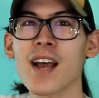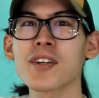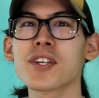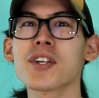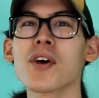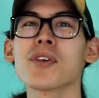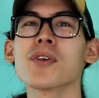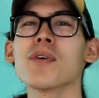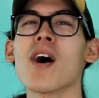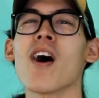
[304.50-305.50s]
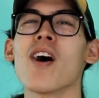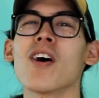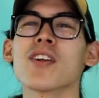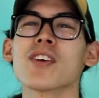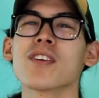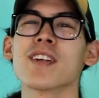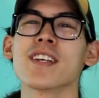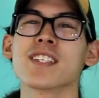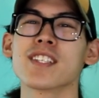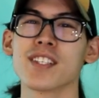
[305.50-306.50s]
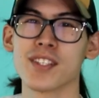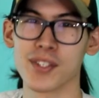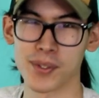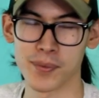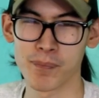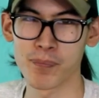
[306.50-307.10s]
I'll show you all there is to do